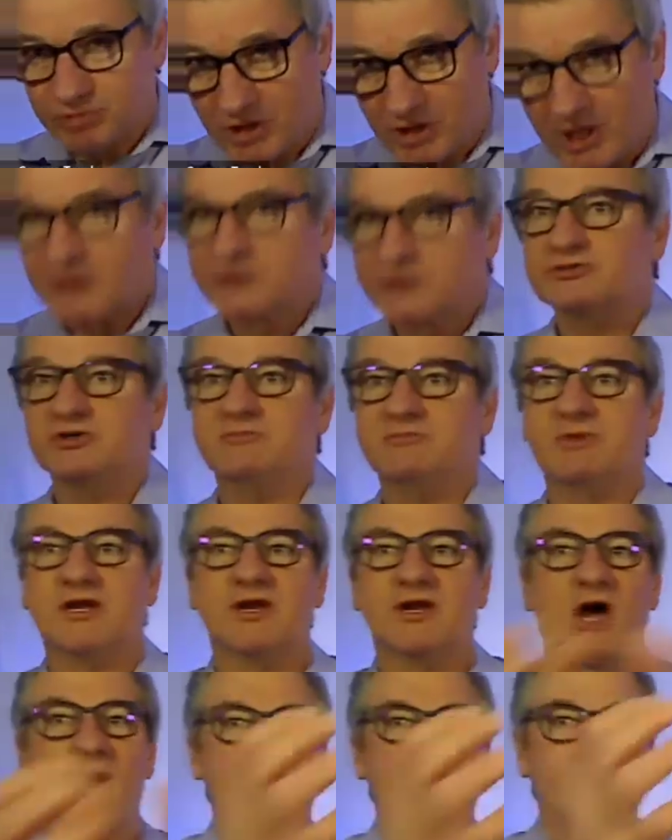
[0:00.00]
country,
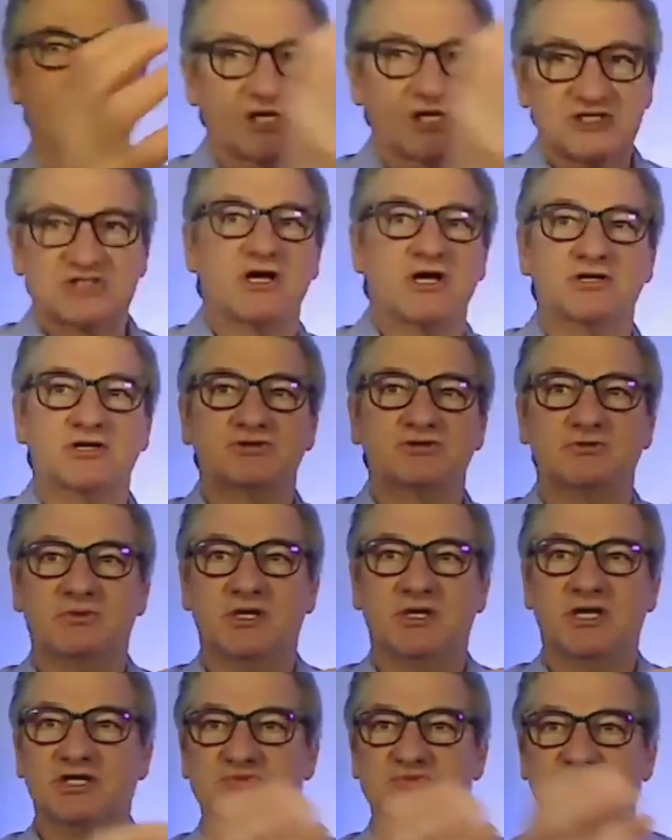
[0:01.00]
but not this country,
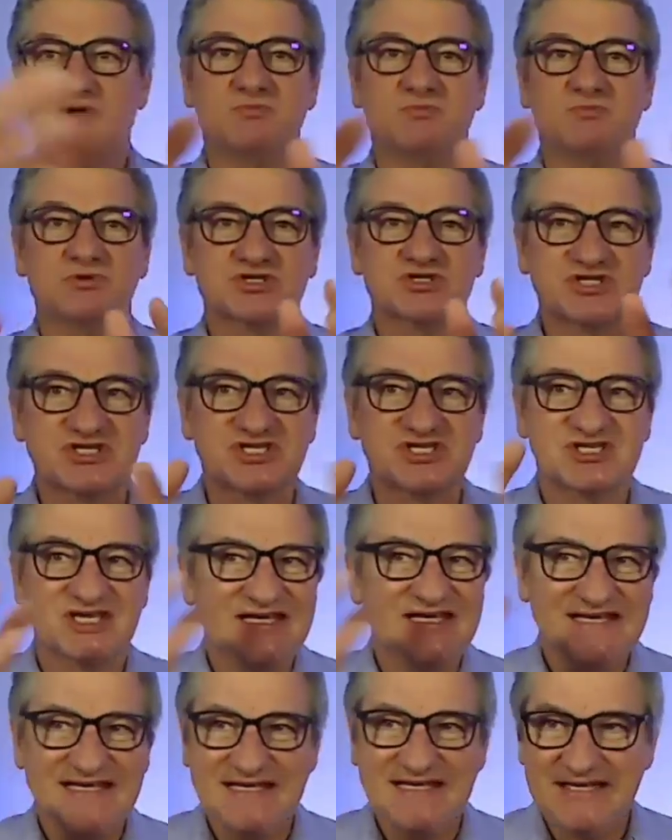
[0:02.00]
because people
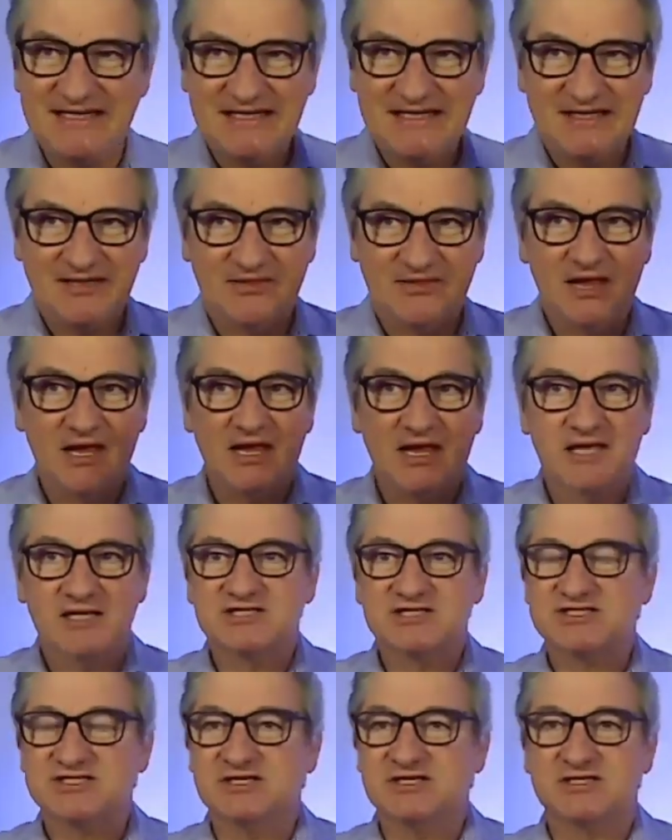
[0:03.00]
see
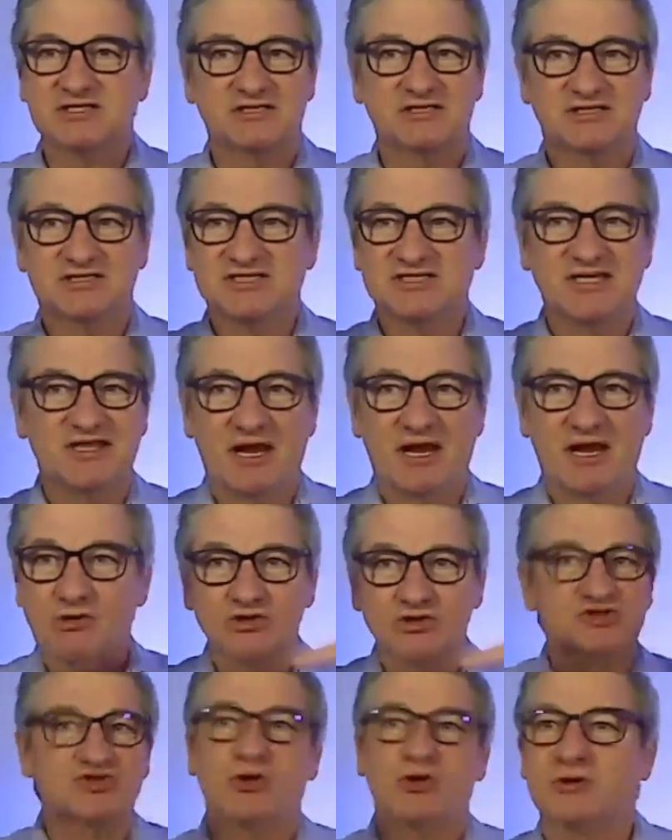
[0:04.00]
that
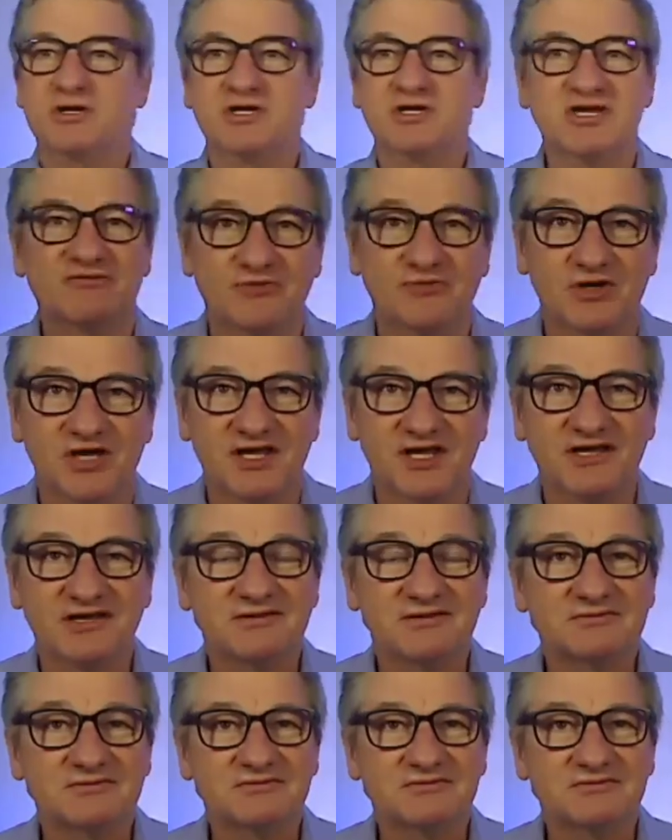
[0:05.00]
whole story differently.